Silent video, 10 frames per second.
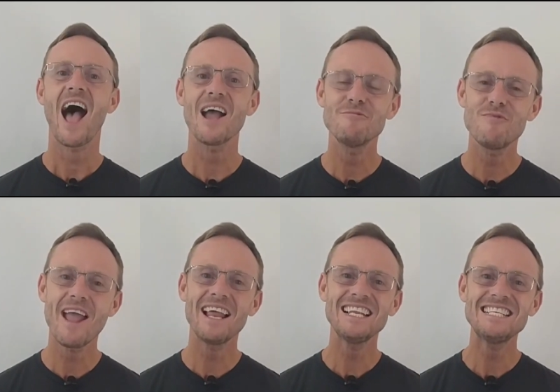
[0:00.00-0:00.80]
I
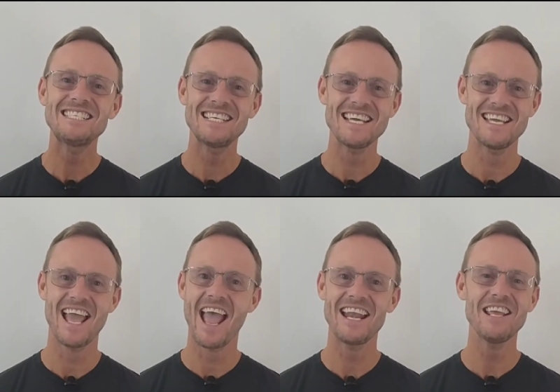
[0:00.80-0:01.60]
rarely
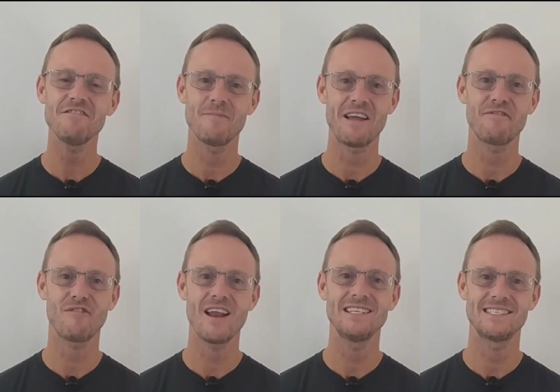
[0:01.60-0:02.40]
see any of my
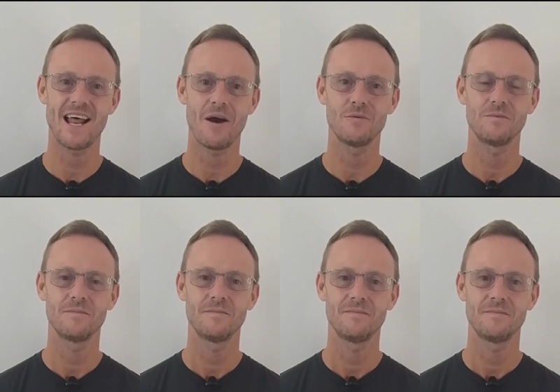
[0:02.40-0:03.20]
friends now.